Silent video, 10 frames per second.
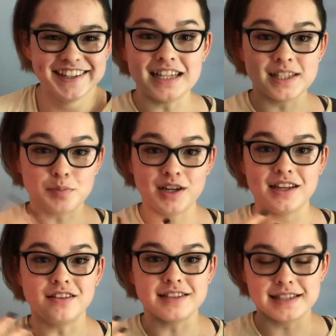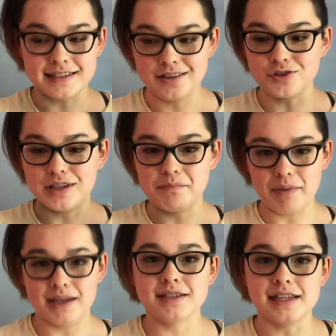A spread eagle is essentially
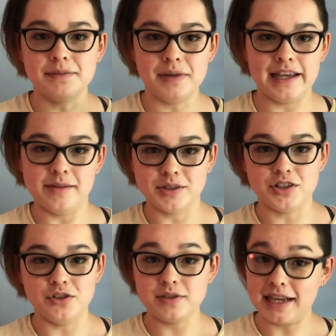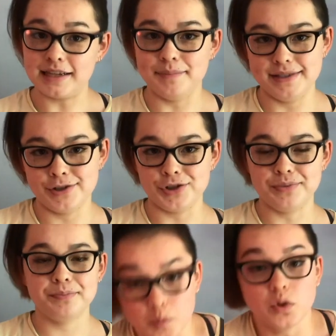based in being able to do second position,
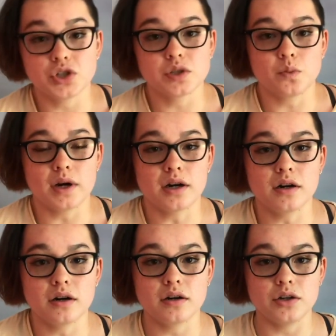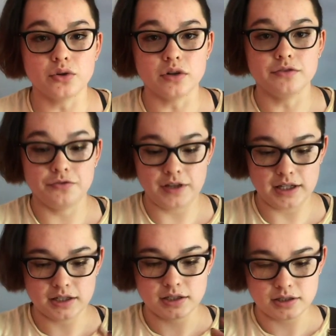which is where your feet
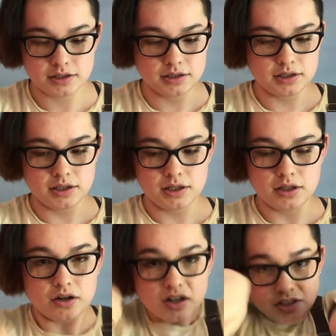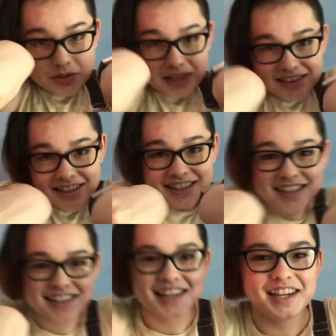are doing this.